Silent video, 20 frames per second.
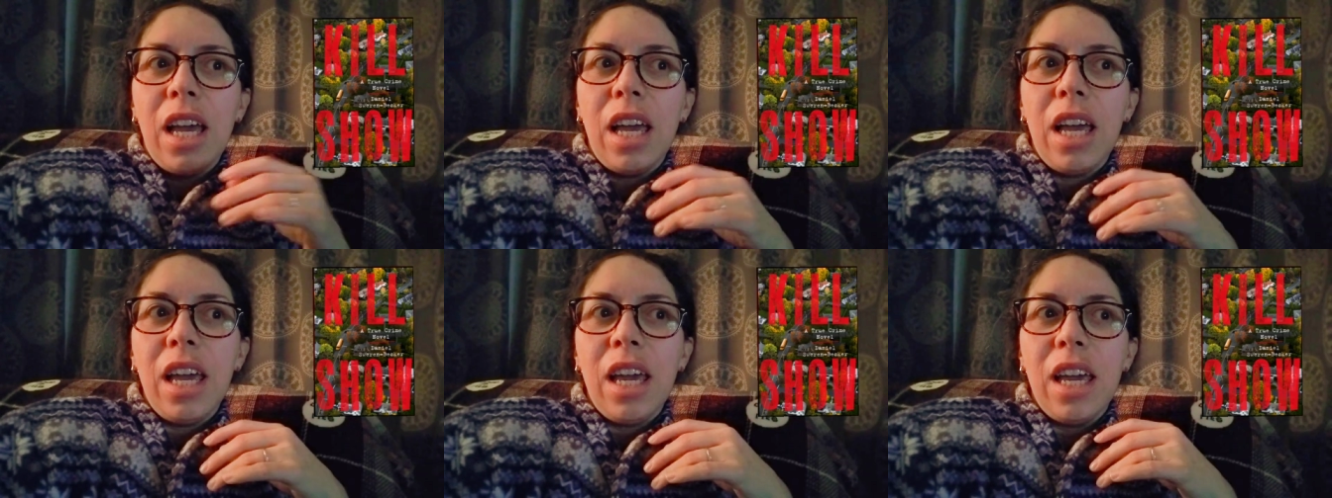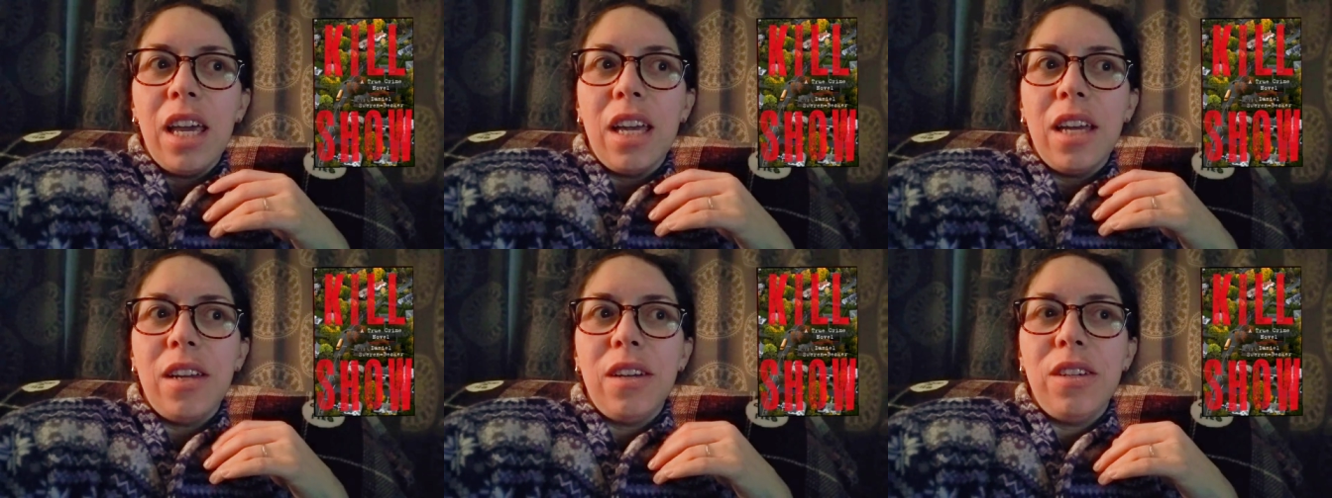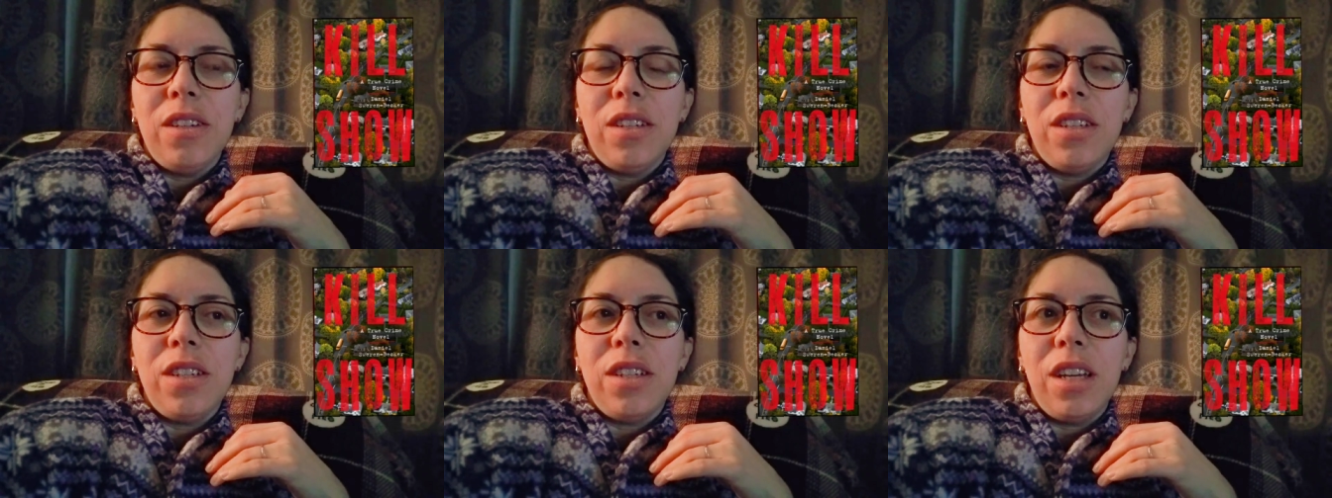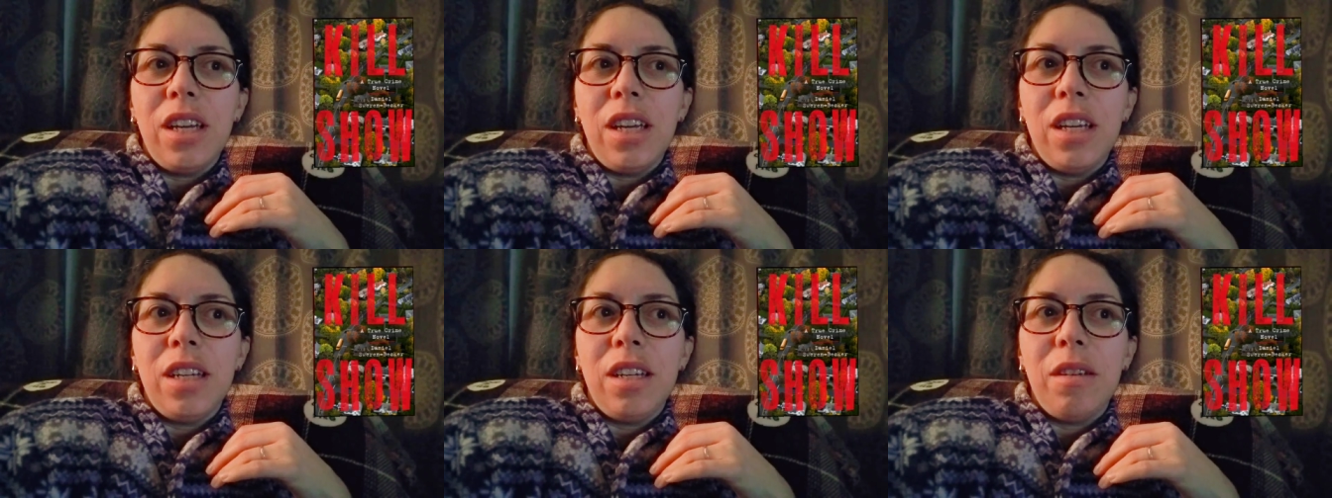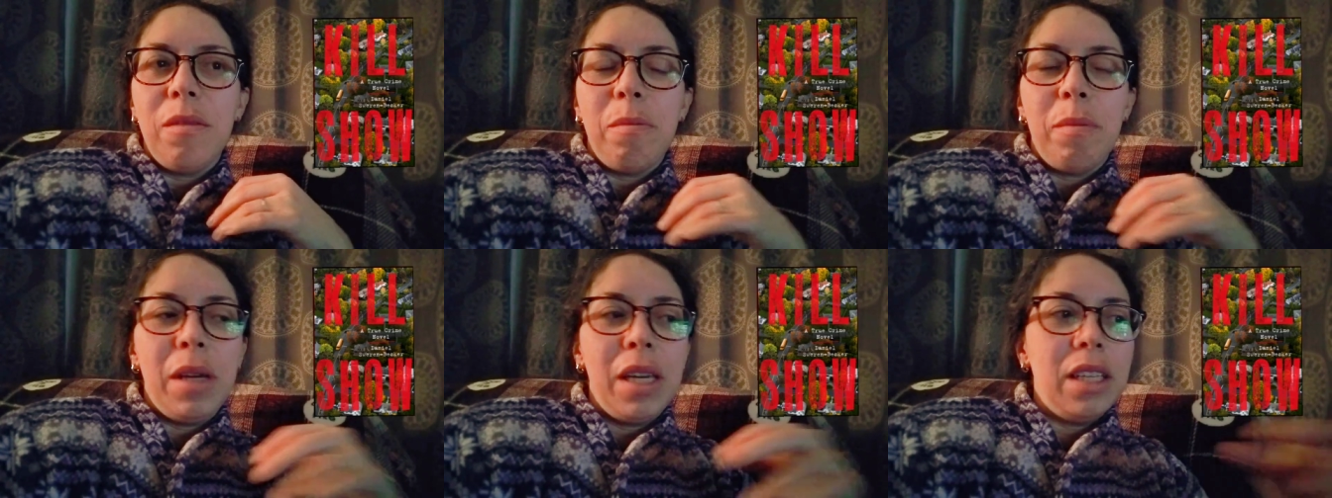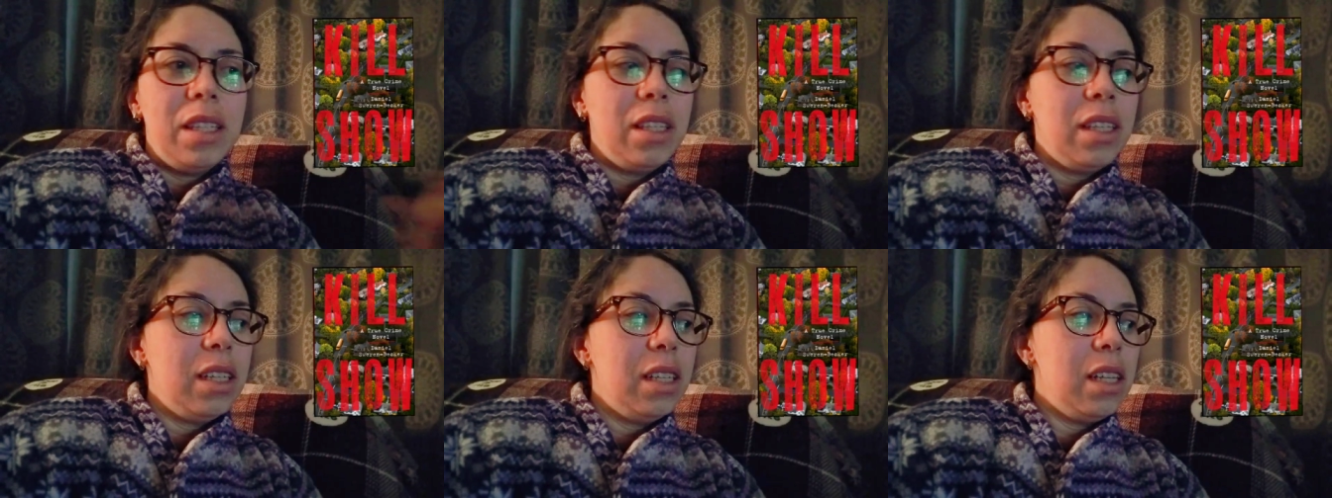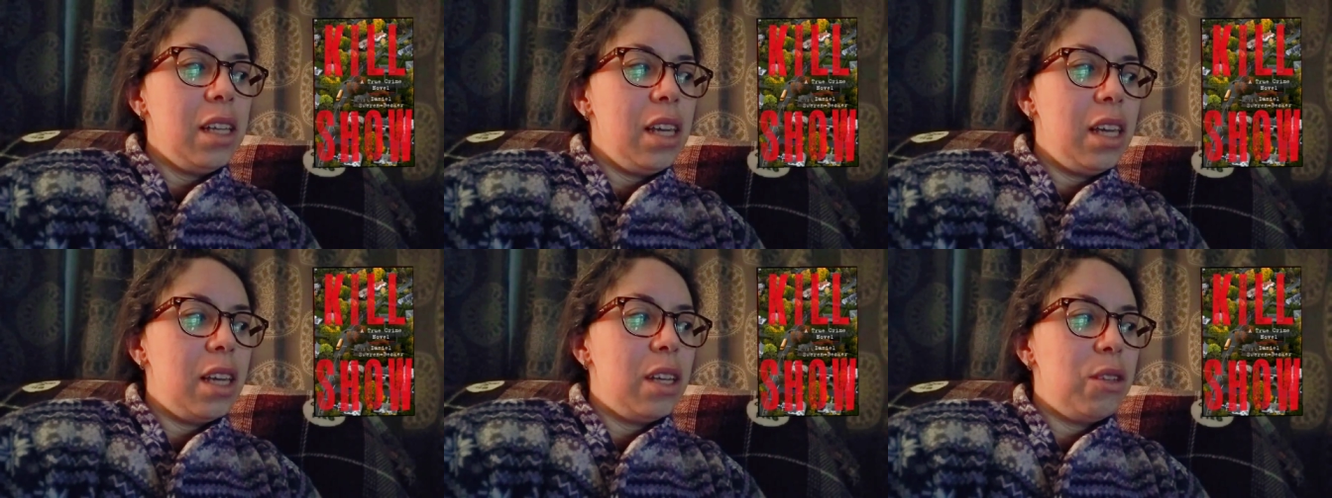And it
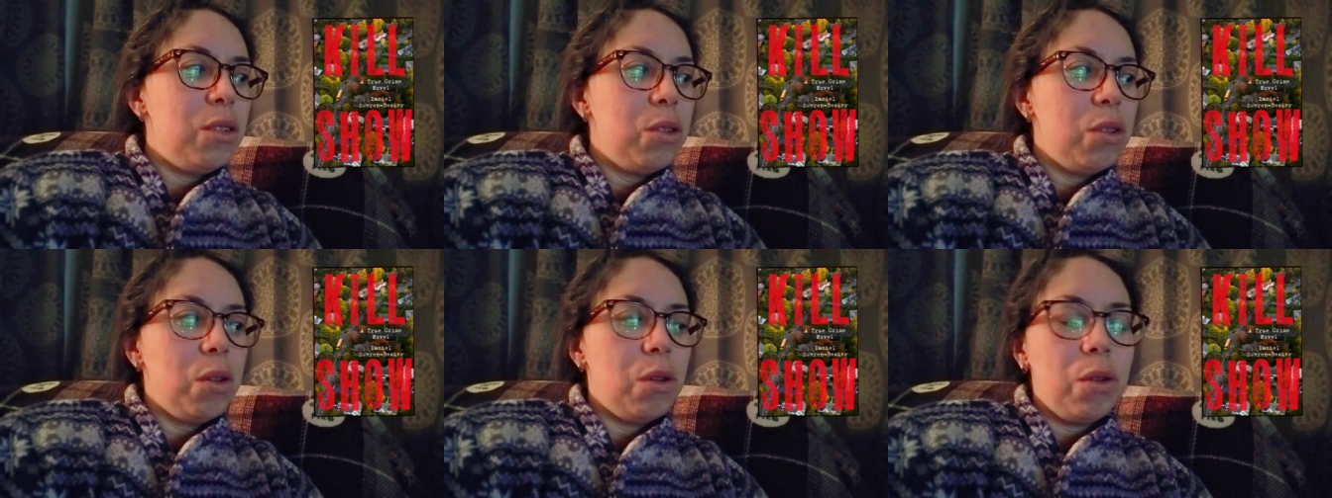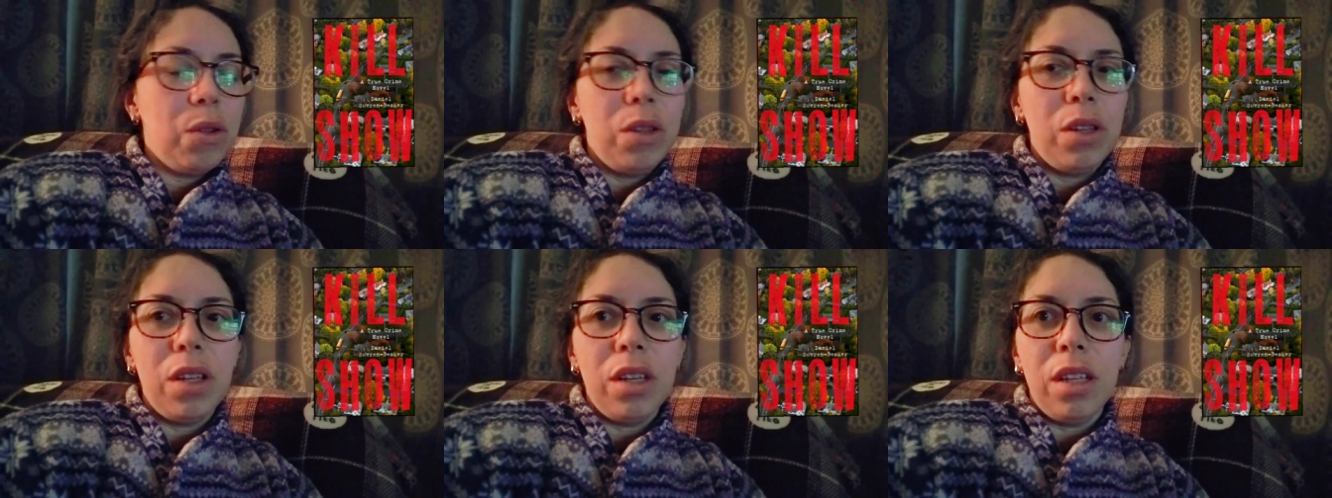basically is told